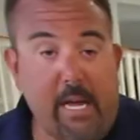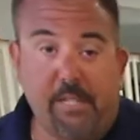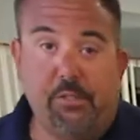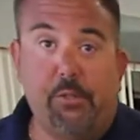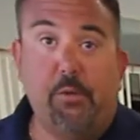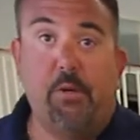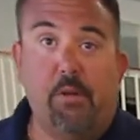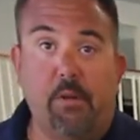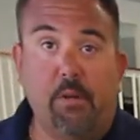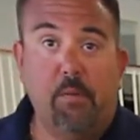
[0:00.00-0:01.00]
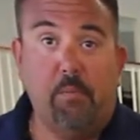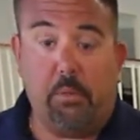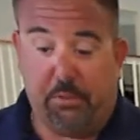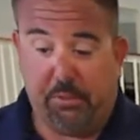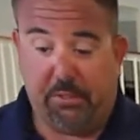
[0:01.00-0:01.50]
as your
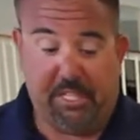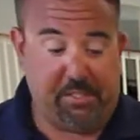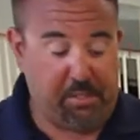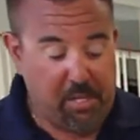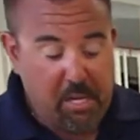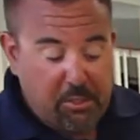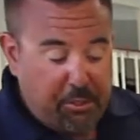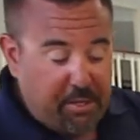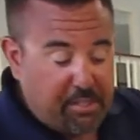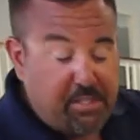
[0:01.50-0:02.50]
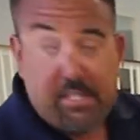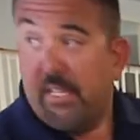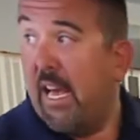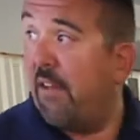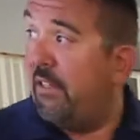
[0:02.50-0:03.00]
bolster seats. So you can sit
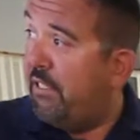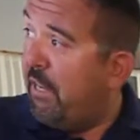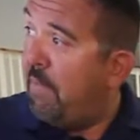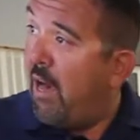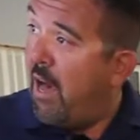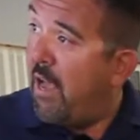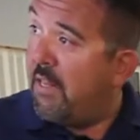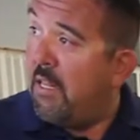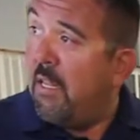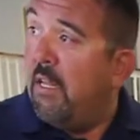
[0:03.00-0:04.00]
down and stay behind